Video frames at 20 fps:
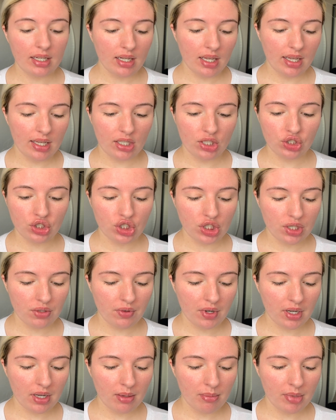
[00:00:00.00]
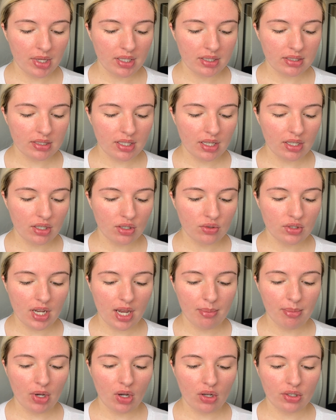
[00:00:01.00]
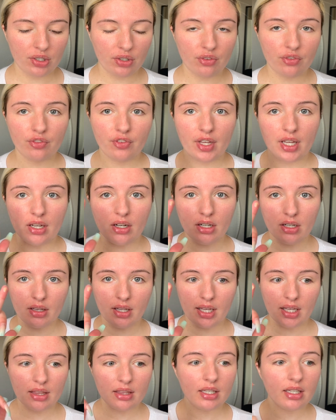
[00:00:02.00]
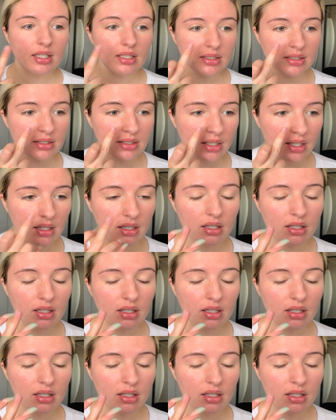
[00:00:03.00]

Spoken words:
and she recommends that you dab it on your finger like this.